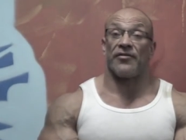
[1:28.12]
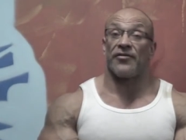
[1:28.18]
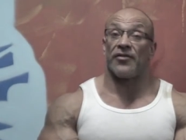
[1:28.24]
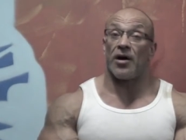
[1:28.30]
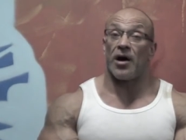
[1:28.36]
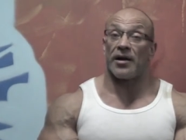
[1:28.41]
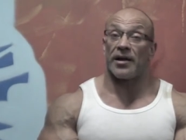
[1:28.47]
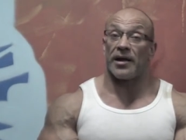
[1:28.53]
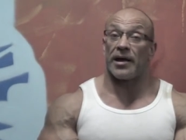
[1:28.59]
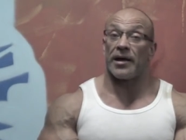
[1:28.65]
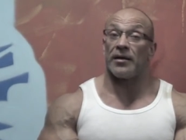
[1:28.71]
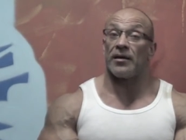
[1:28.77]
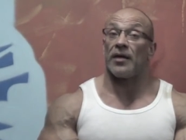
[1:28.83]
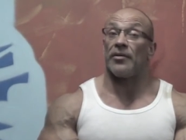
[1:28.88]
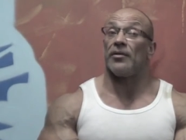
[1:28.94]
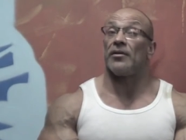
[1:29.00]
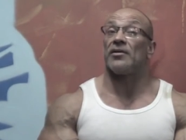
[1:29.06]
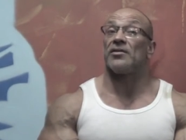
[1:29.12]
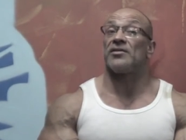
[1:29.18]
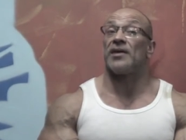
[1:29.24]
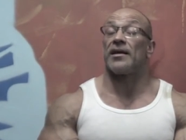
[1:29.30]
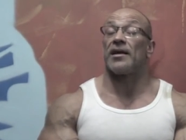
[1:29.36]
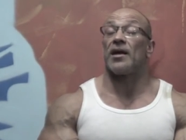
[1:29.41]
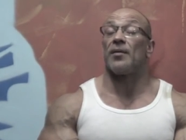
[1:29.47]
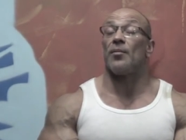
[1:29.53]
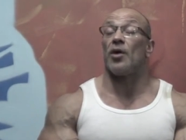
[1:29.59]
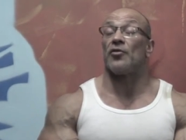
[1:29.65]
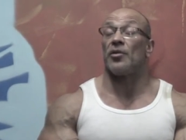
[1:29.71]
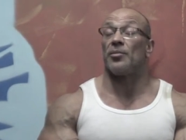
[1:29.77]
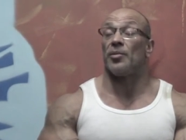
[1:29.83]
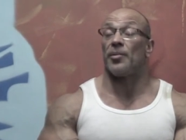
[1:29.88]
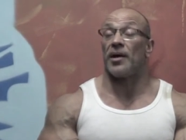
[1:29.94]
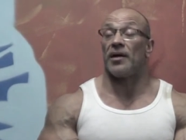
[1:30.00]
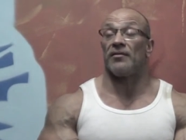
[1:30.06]
Friday, and the Saturday it might
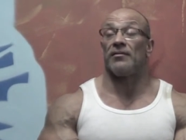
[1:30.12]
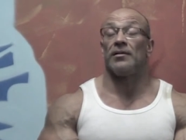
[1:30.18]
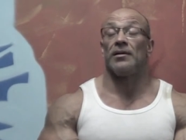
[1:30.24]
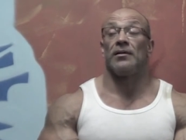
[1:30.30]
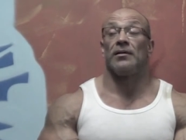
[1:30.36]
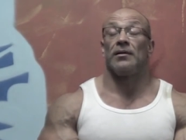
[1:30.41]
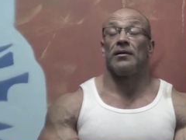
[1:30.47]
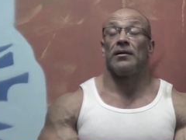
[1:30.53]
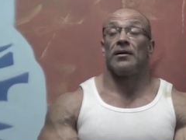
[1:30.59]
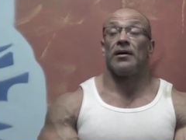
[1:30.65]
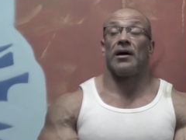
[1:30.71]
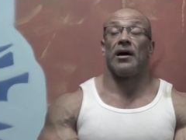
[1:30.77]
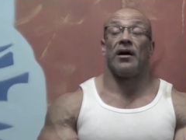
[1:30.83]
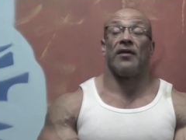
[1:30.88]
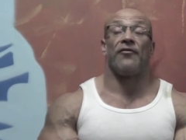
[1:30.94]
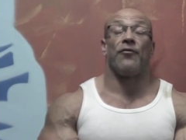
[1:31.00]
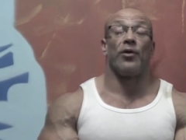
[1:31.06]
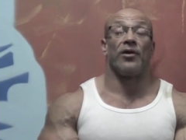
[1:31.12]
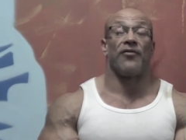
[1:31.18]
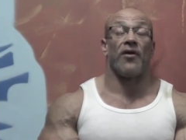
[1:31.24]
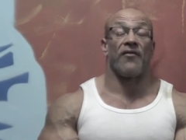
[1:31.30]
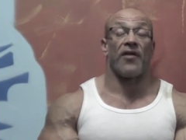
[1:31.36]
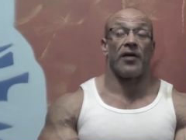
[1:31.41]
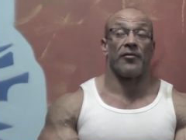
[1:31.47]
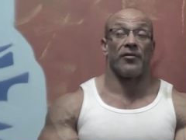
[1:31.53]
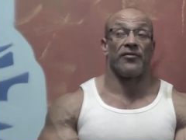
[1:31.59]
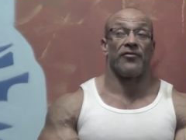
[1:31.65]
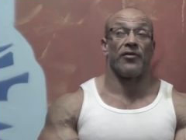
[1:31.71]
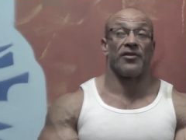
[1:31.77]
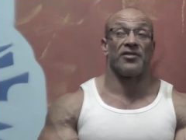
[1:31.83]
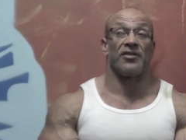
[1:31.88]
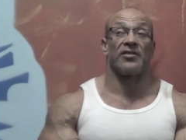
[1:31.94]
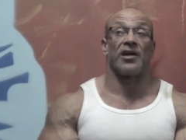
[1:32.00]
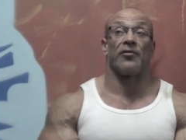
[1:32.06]
drop to about 4,500,
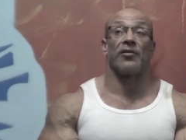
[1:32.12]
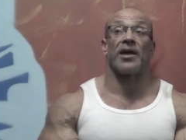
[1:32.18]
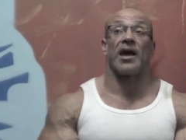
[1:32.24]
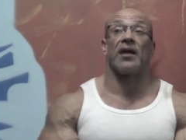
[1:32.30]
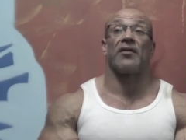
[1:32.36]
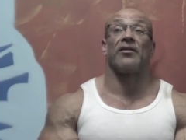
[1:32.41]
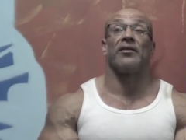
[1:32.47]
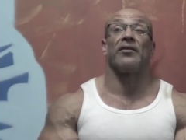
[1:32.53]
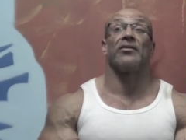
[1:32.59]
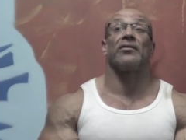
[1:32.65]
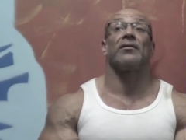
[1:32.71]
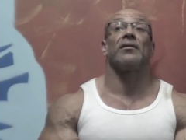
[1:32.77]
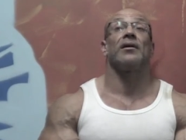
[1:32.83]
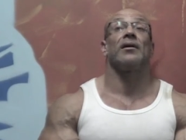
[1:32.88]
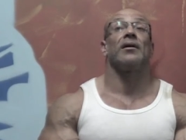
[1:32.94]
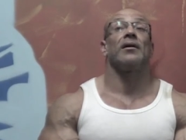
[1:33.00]
4,600 calories.